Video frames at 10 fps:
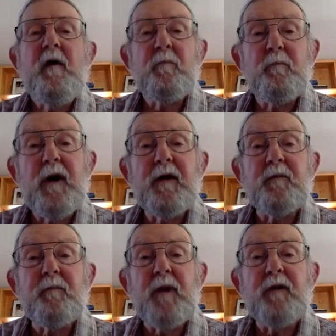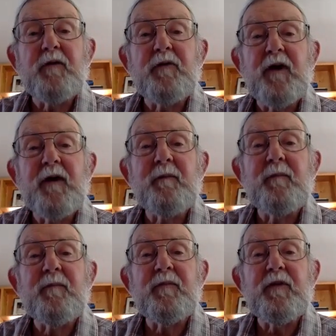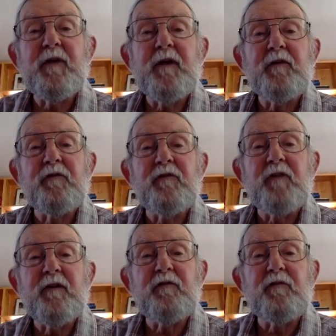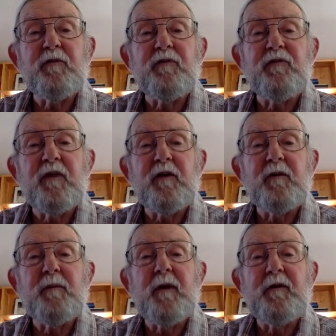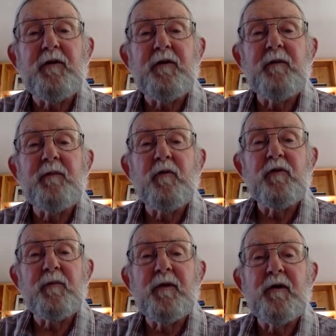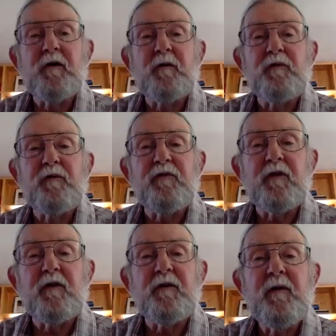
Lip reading: But by the time the United States was settled, by the time North America was settled,